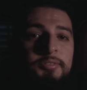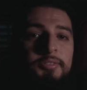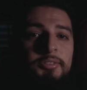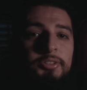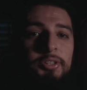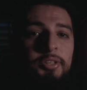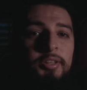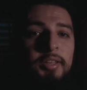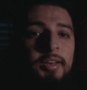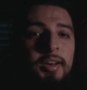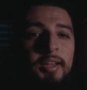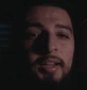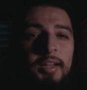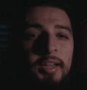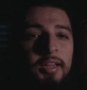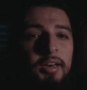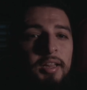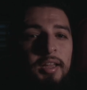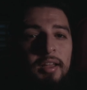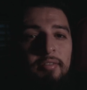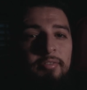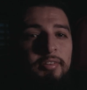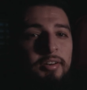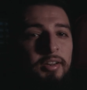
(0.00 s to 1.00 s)
So then I kind
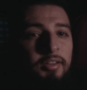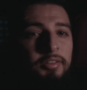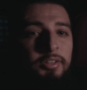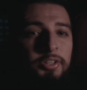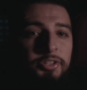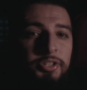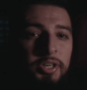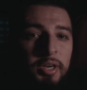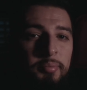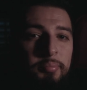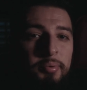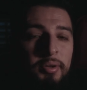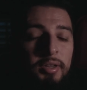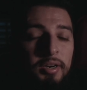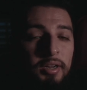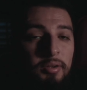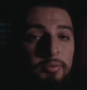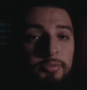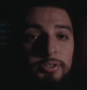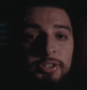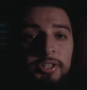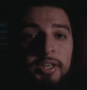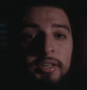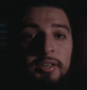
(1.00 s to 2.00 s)
of have it on the tripod. I
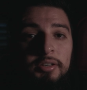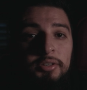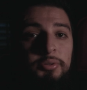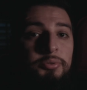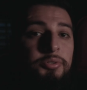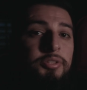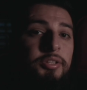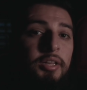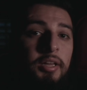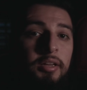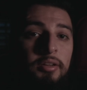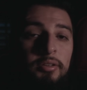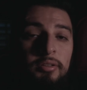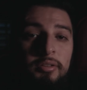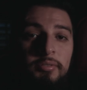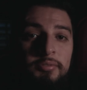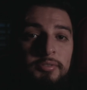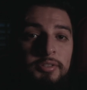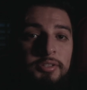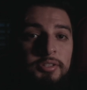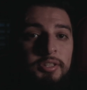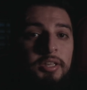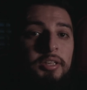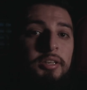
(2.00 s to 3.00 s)
was trying a new style
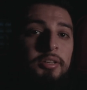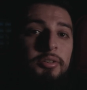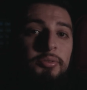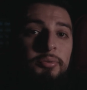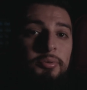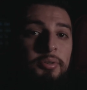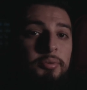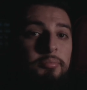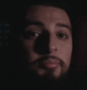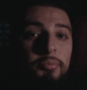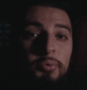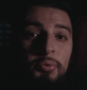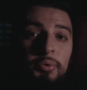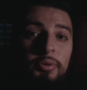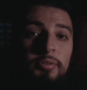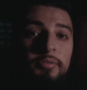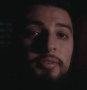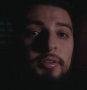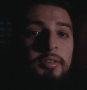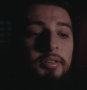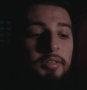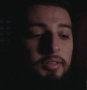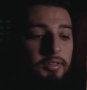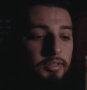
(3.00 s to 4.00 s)
of just kind of doing more
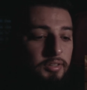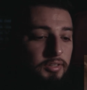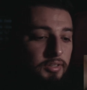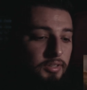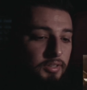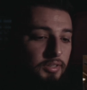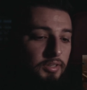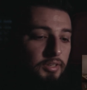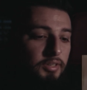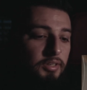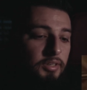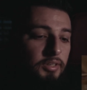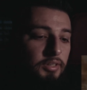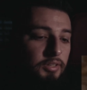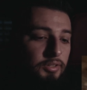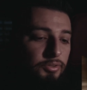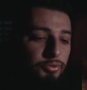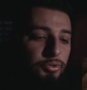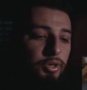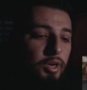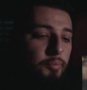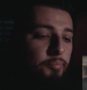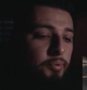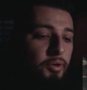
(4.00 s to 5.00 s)
of a
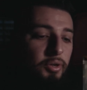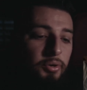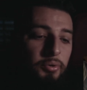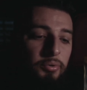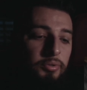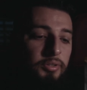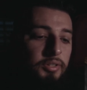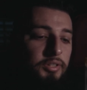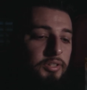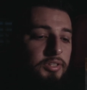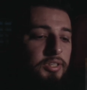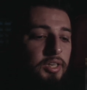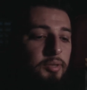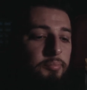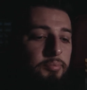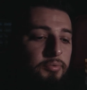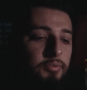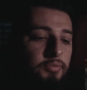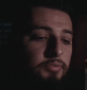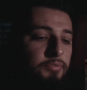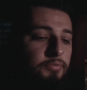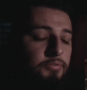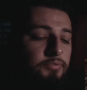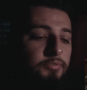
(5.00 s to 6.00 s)
tripod only type
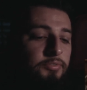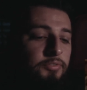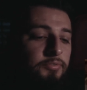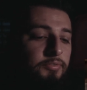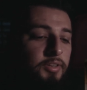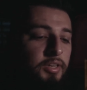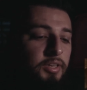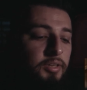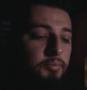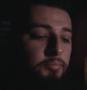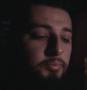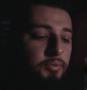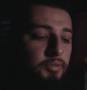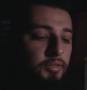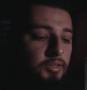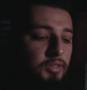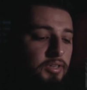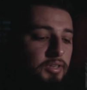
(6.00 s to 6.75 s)
of vibe.